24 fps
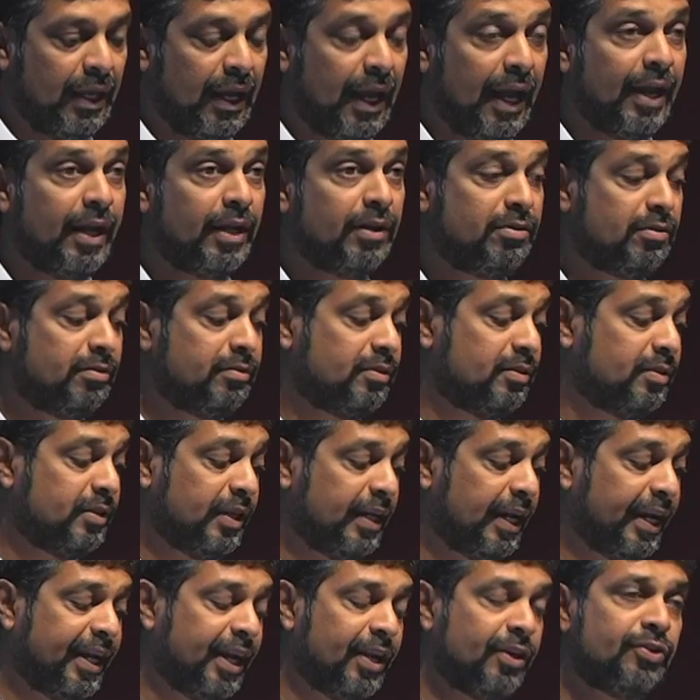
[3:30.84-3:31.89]
And
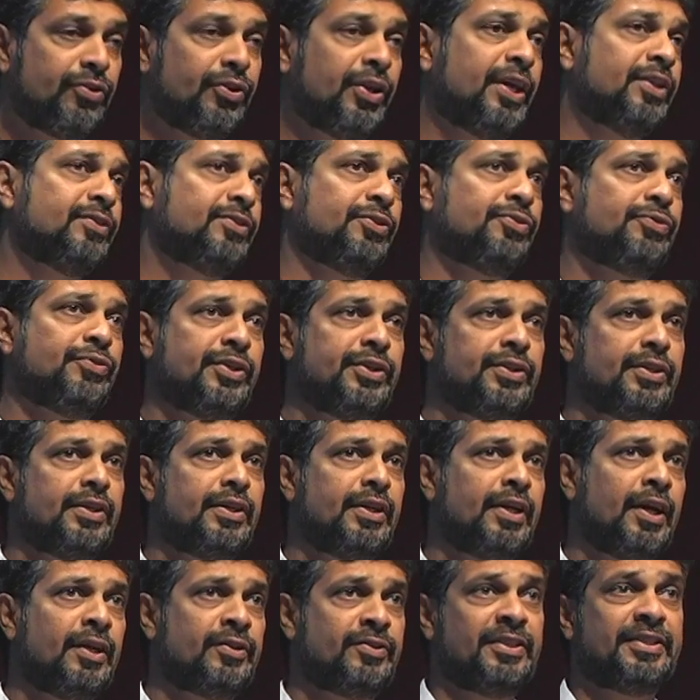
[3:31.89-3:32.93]
again, today
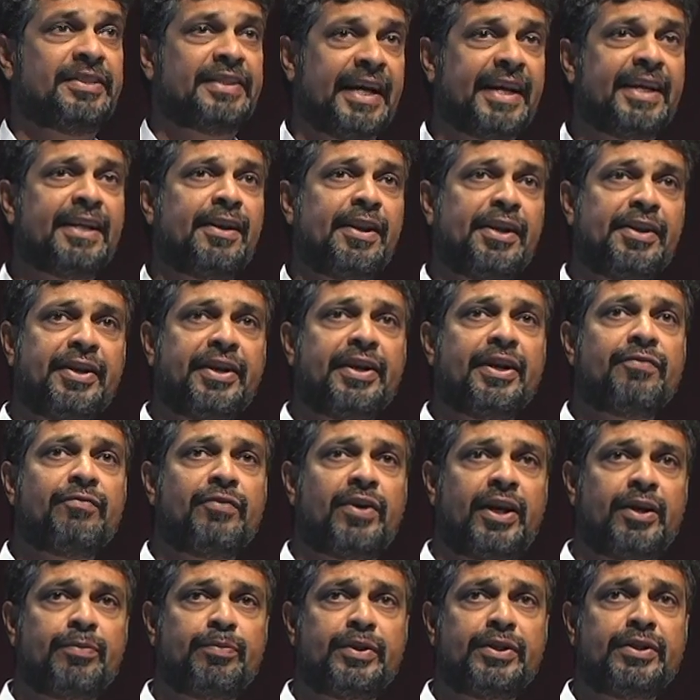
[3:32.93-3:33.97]
it's a tight lending
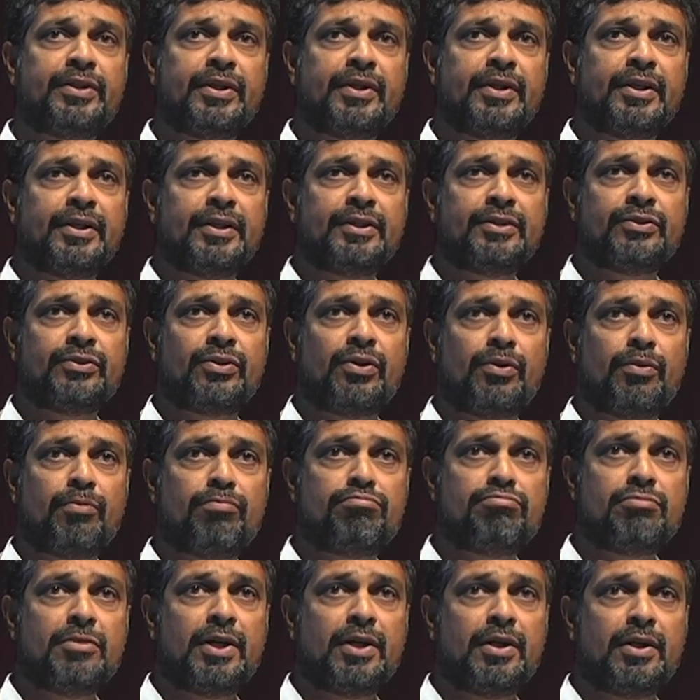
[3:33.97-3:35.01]
environment.
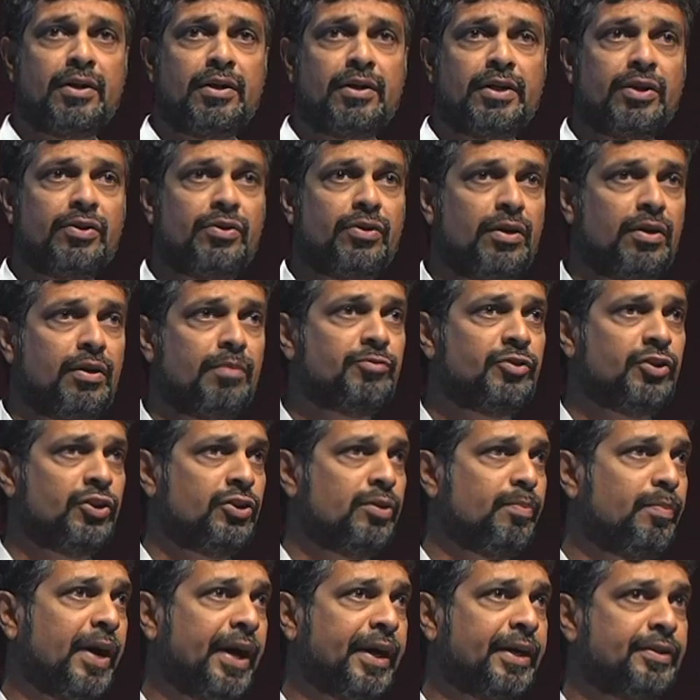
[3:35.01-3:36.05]
So I'm sure
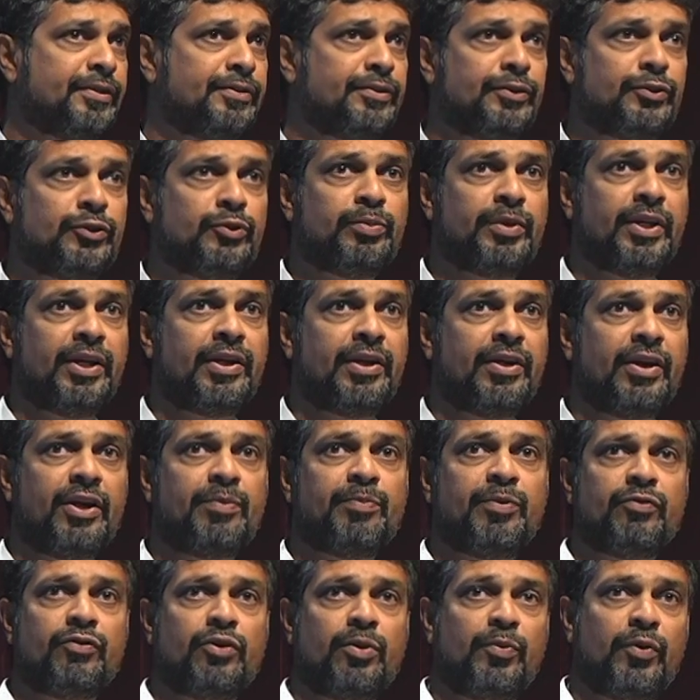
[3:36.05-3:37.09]
the bankers in the room can
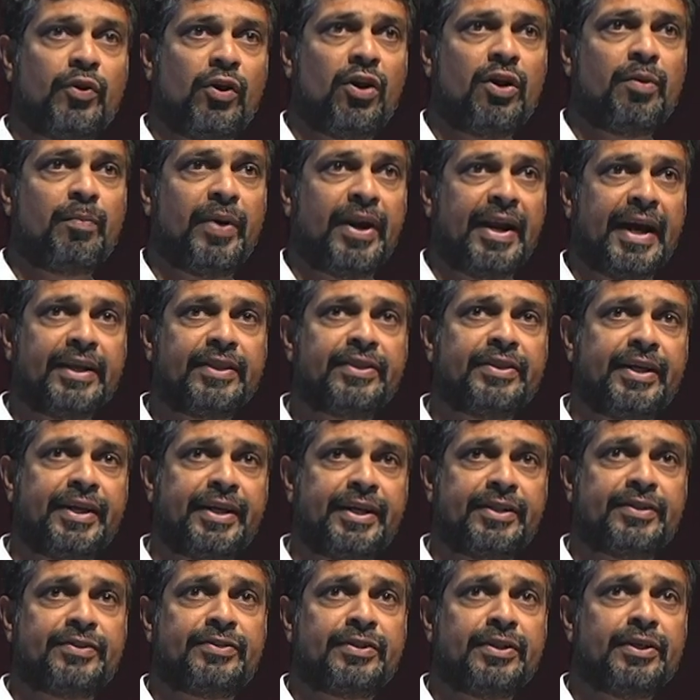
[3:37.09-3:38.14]
correct me if I'm wrong, but I
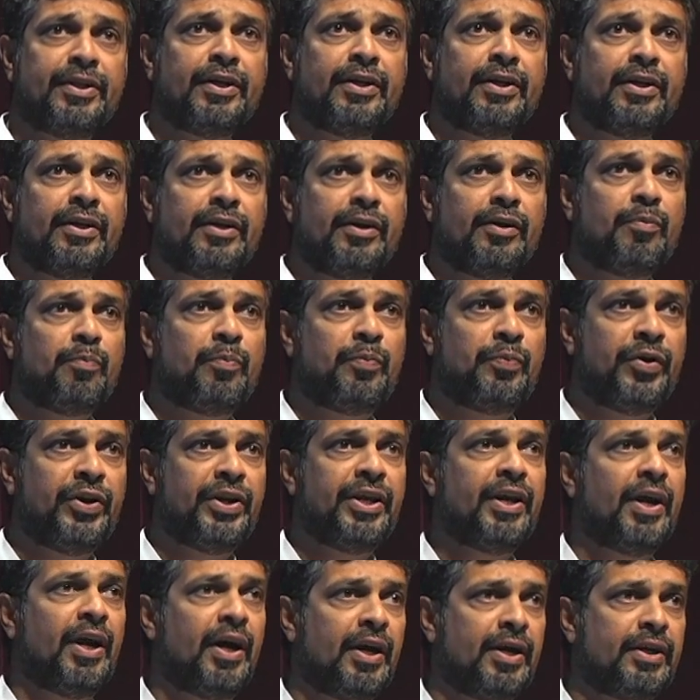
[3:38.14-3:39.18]
think it's
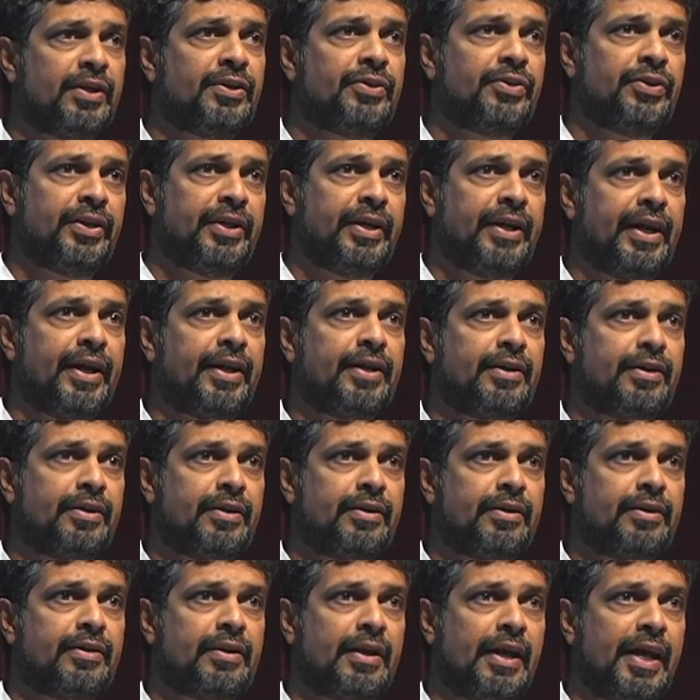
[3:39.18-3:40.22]
pretty hard to get
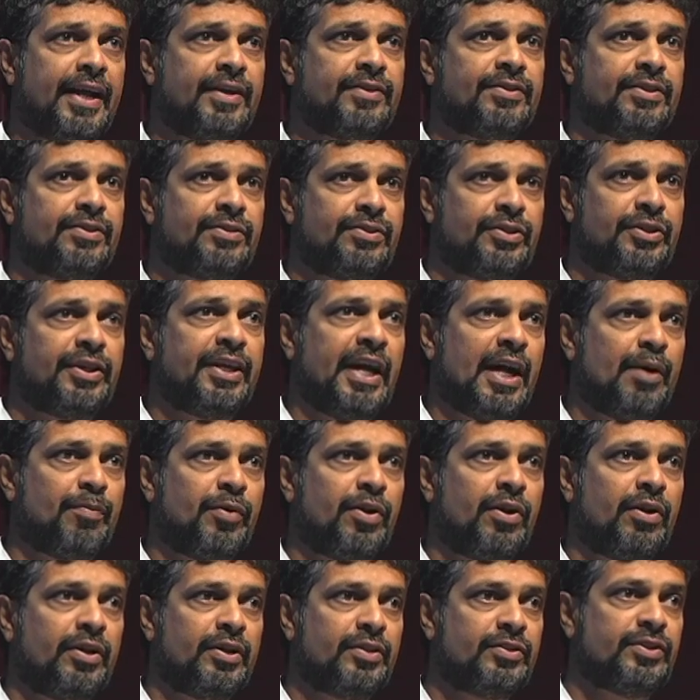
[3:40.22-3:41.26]
access to
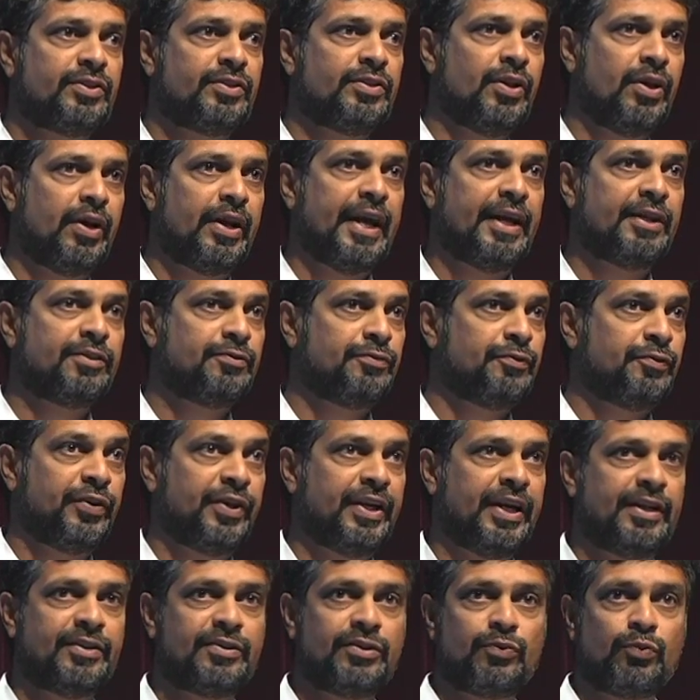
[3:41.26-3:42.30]
capital. It's not as
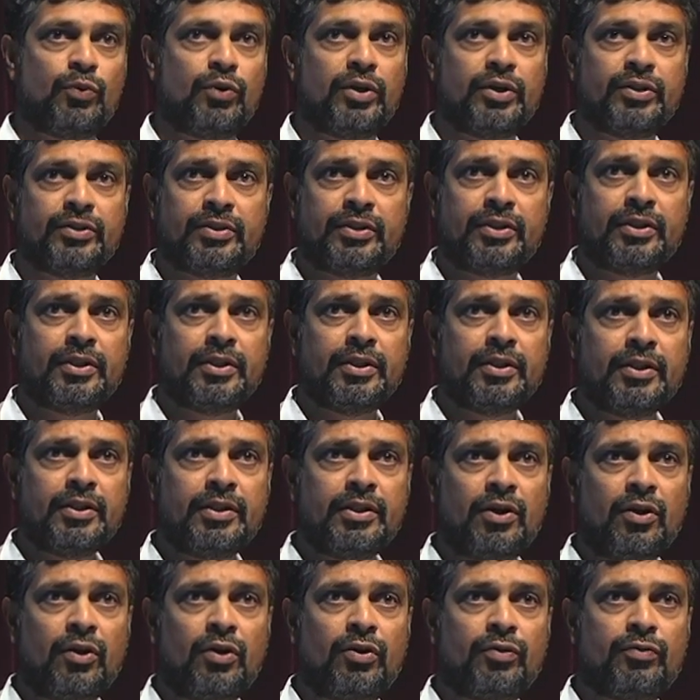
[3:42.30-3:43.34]
free as it was
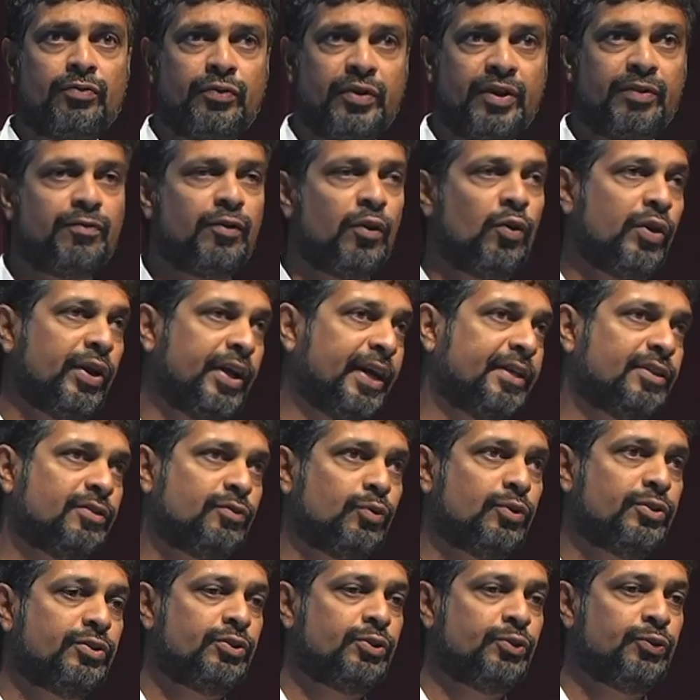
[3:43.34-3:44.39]
or free-flowing as
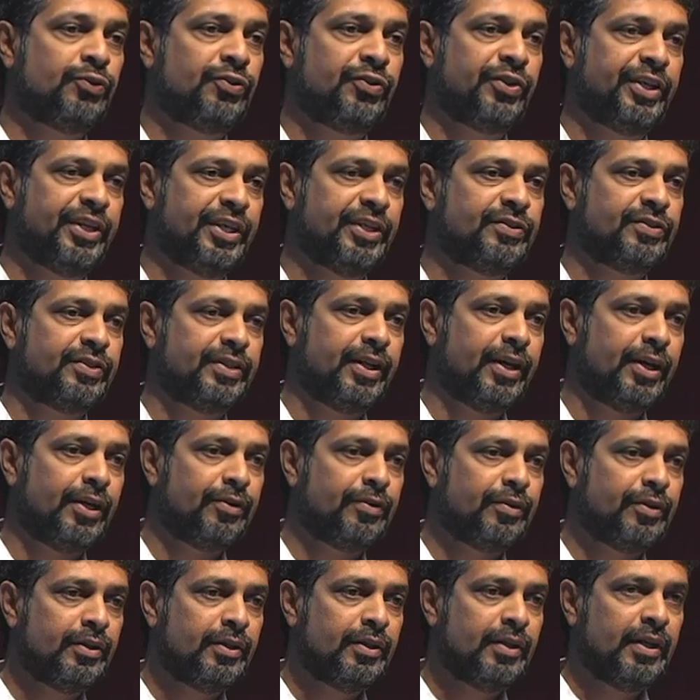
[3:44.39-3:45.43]
it was 2-3 years ago.
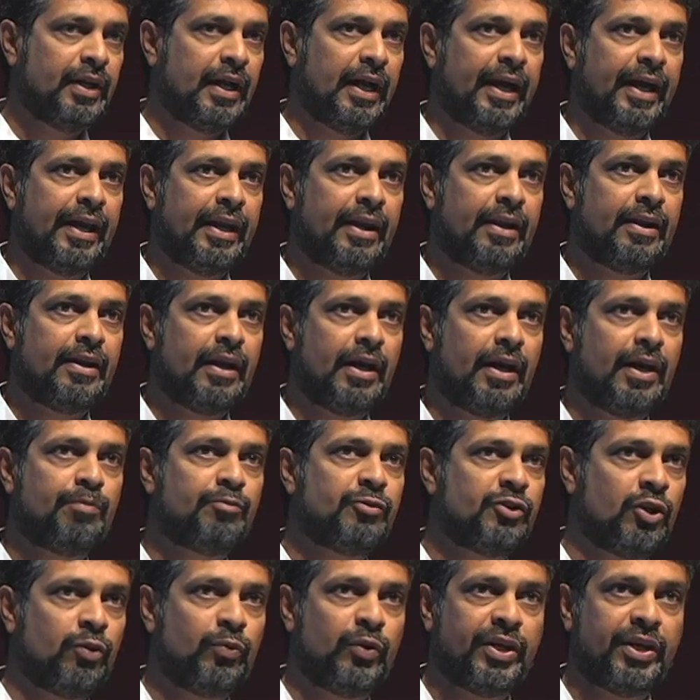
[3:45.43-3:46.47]
And I'm
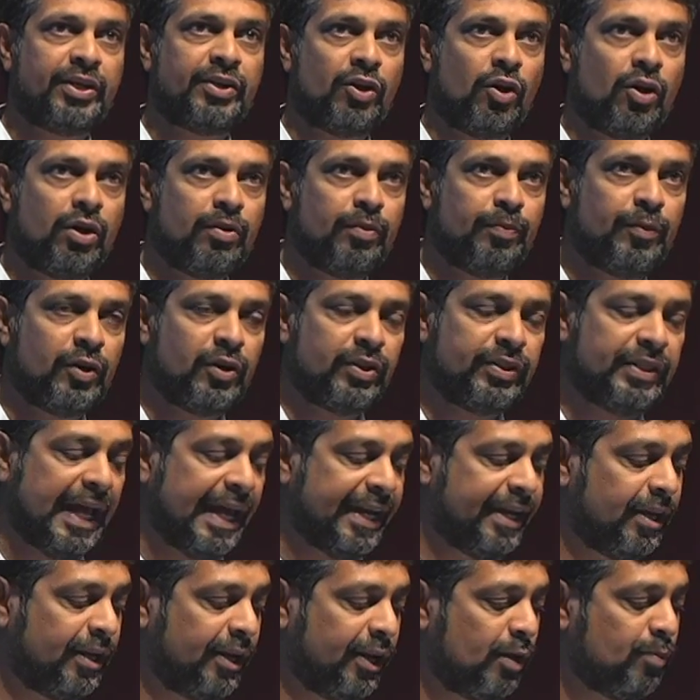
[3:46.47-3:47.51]
sure we can talk about
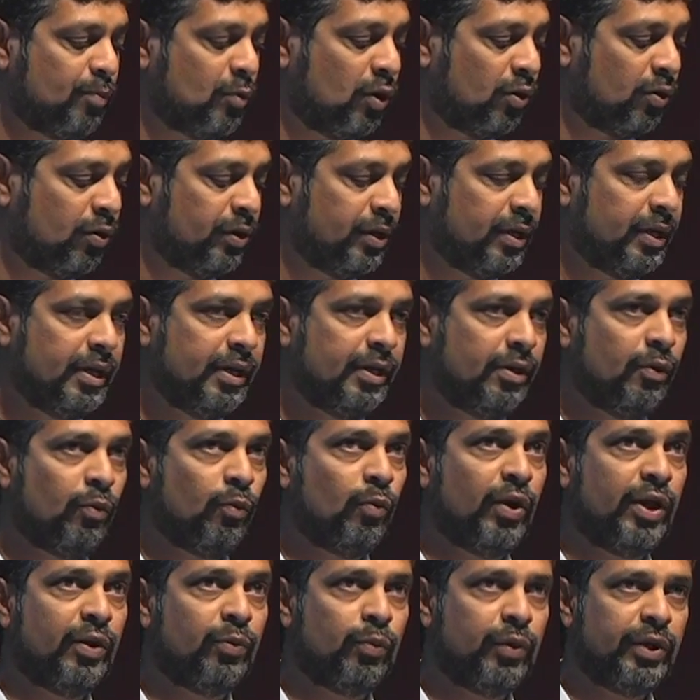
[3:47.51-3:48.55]
that a little more
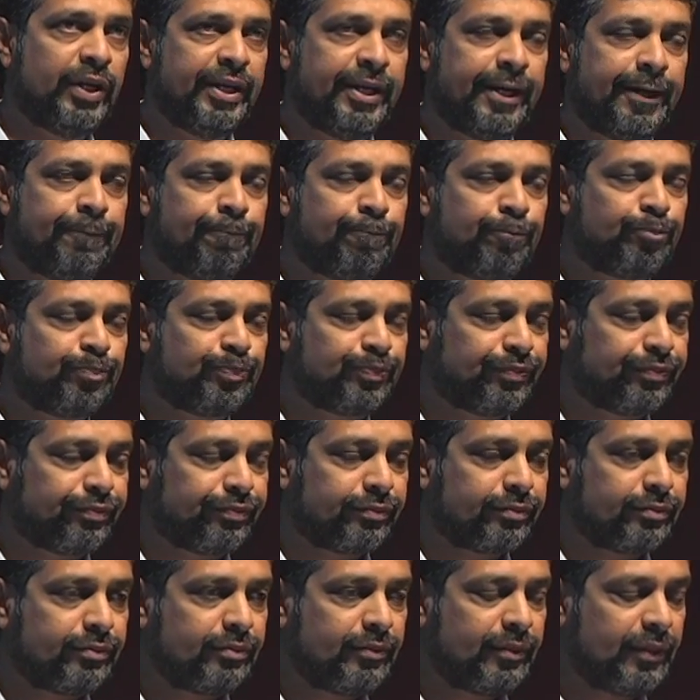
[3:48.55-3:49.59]
when we
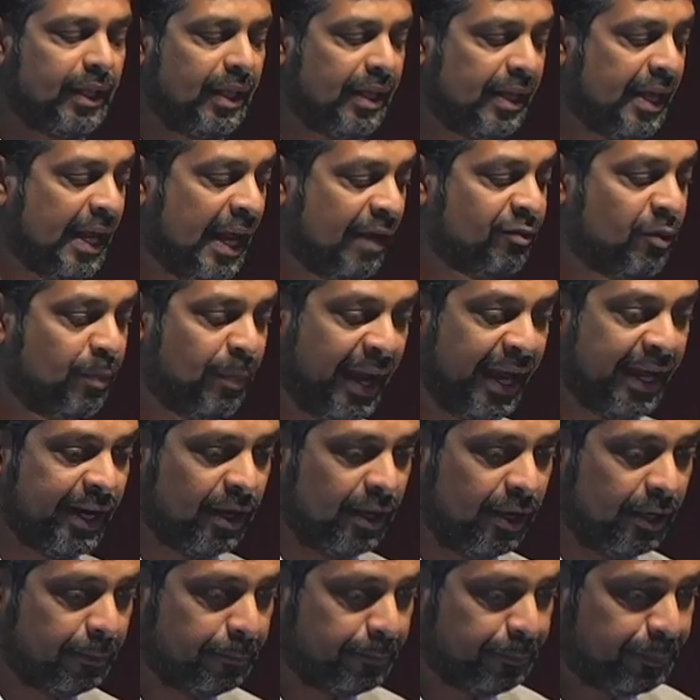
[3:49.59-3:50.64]
have the
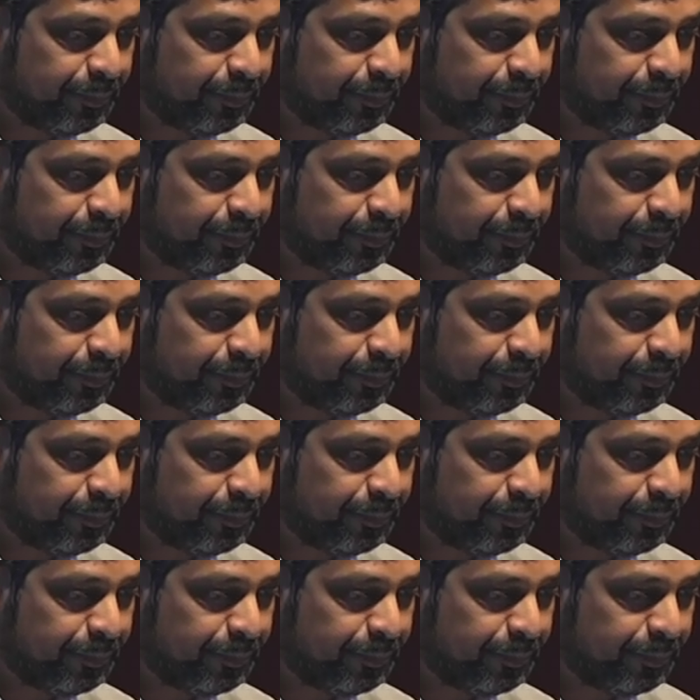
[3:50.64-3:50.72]
panel.